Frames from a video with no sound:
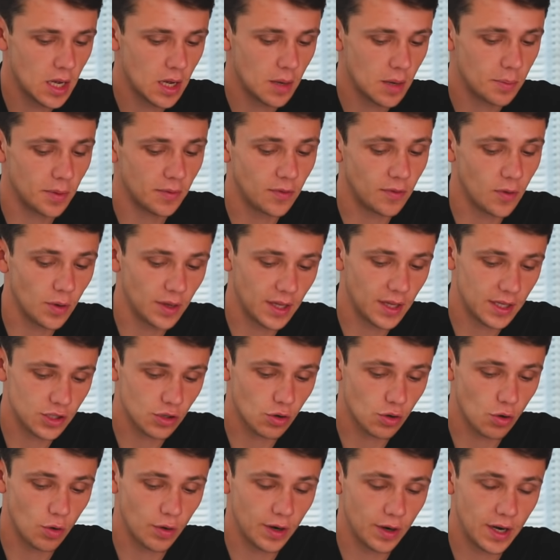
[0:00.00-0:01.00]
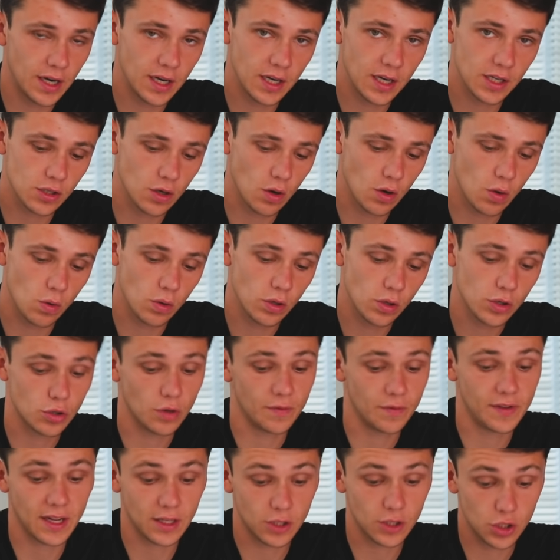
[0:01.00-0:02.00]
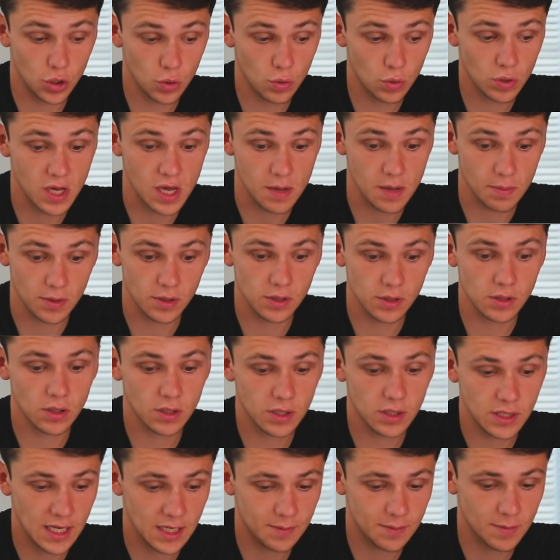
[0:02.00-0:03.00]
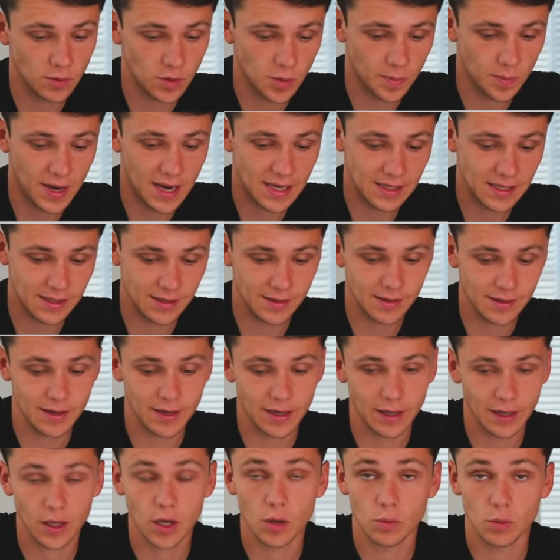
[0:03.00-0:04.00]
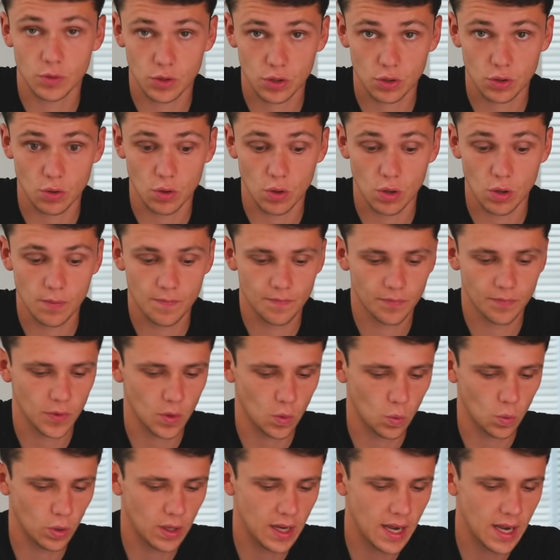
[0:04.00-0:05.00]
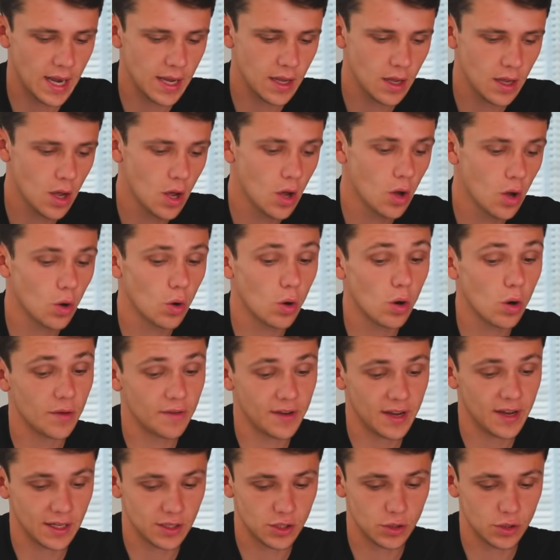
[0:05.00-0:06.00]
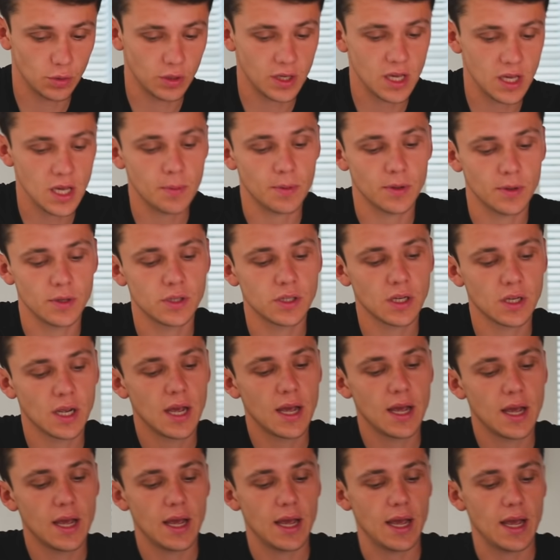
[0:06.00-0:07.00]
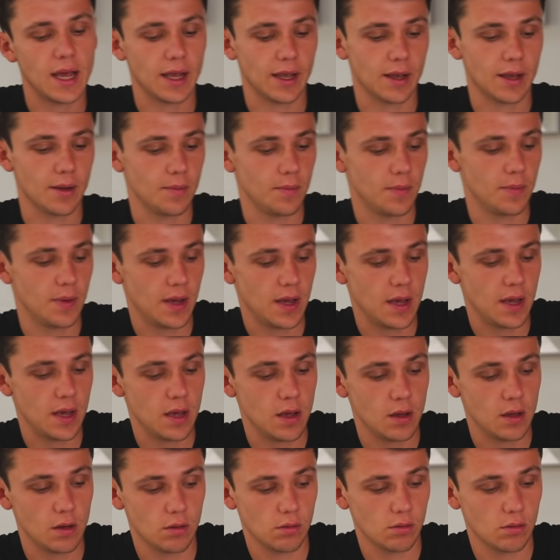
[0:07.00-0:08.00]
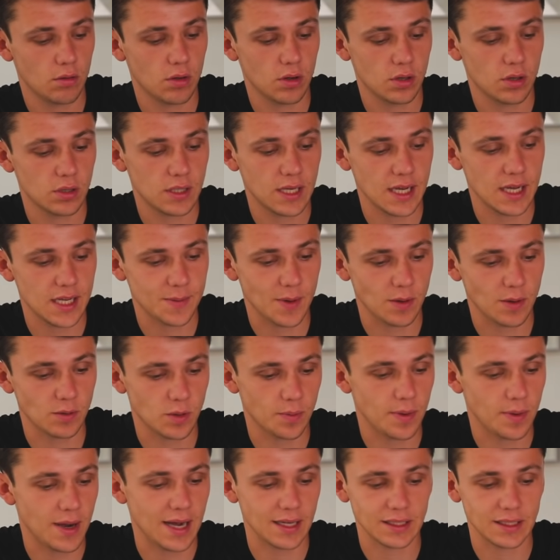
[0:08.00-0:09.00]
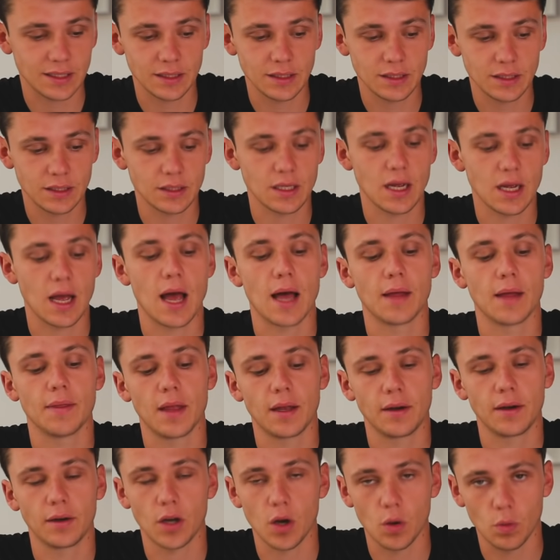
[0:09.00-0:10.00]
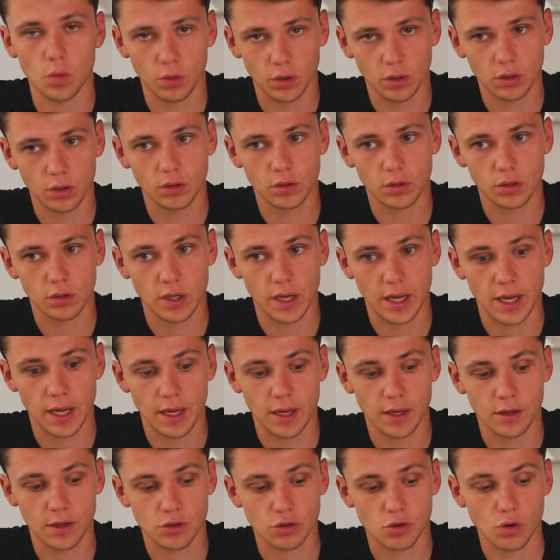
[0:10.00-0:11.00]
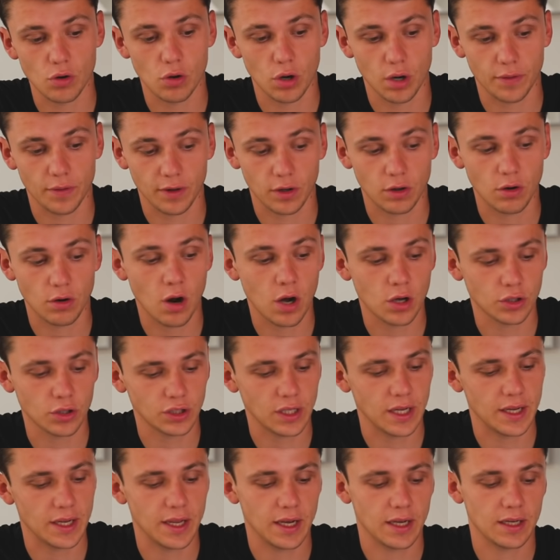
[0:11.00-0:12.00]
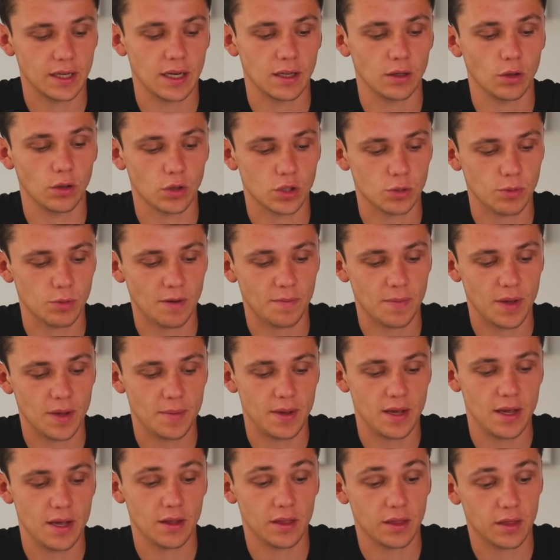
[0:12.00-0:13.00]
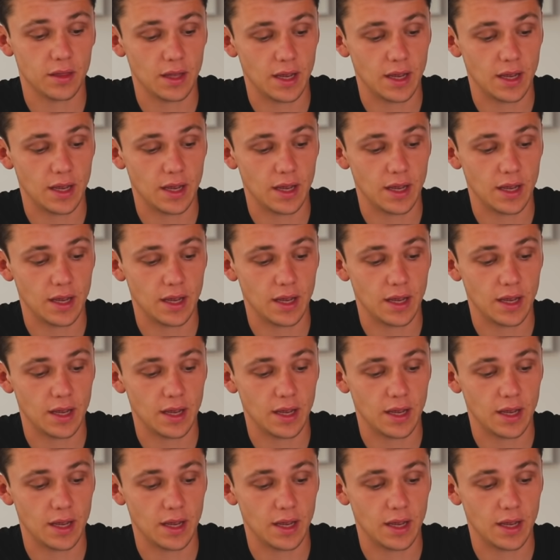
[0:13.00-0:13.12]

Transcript: before then scoring in this goal. So if you had two keepers, set amount of passes and then go and score, okay? Or if you had two keepers, it can be a set amount of passes and then go and score off a cross, and you can look to have maybe a